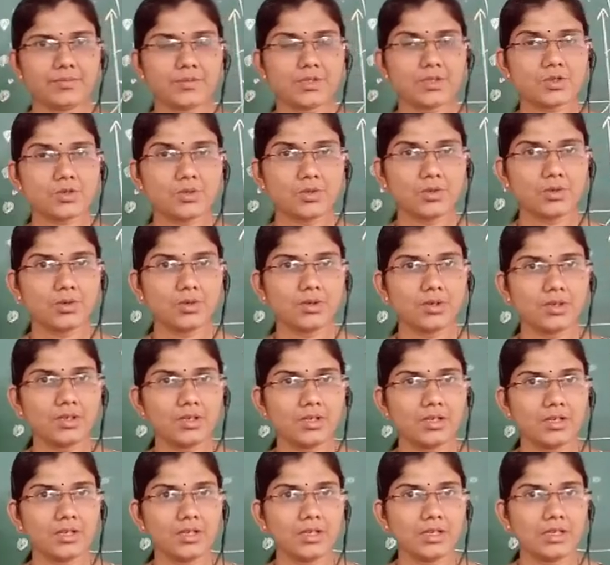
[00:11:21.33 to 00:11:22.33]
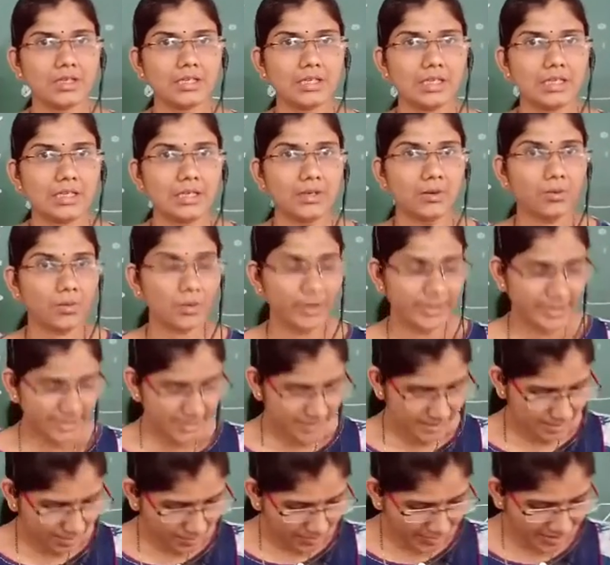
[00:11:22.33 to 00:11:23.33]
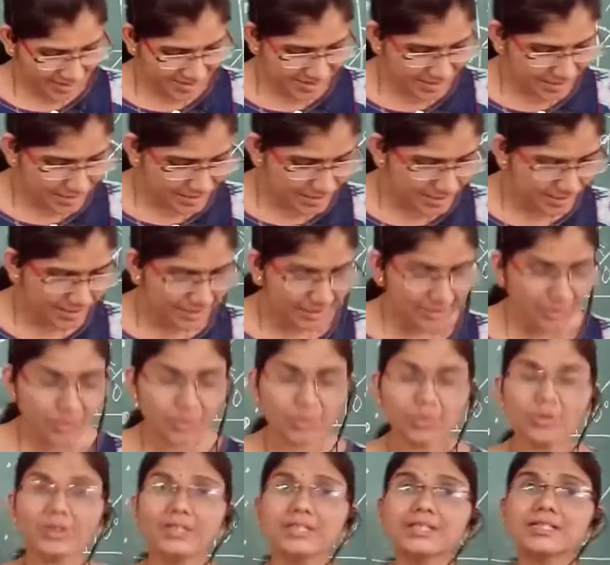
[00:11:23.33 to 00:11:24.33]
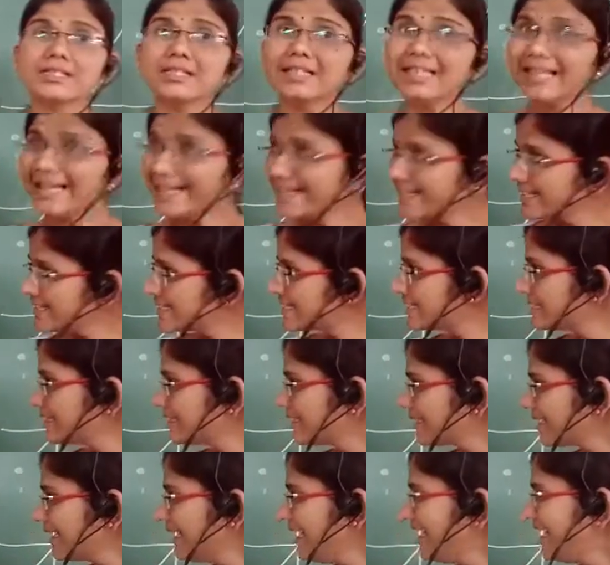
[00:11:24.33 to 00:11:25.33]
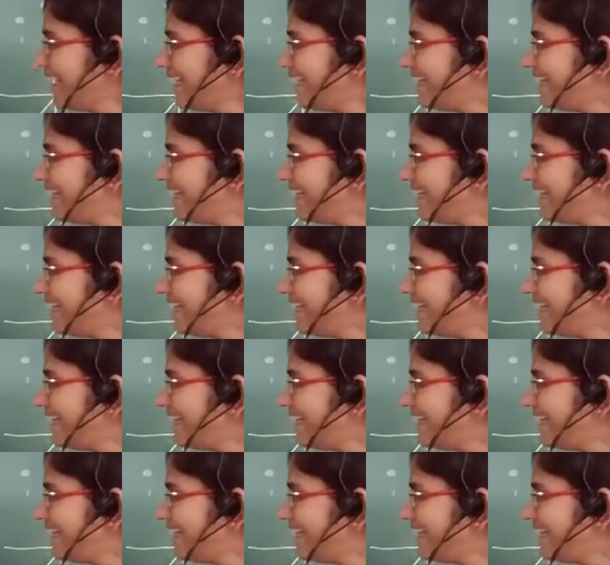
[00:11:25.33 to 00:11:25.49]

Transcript: So what is the basis here, or what is the lattice here?